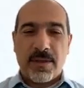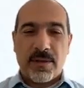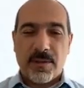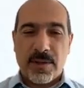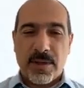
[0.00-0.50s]

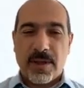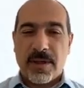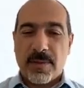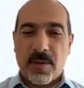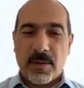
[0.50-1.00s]
using
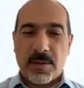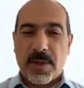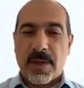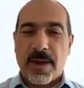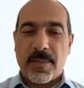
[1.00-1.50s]
a
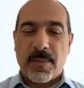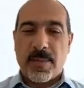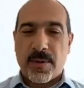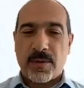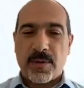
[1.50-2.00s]
multiple hop
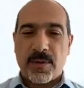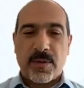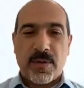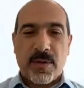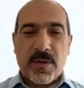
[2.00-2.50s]
approach,
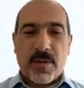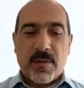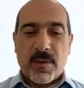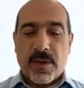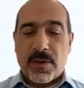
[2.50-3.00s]

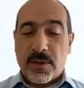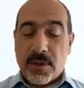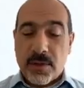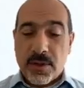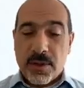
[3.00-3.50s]
where
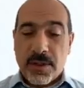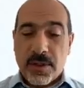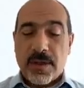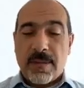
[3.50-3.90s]
traditionally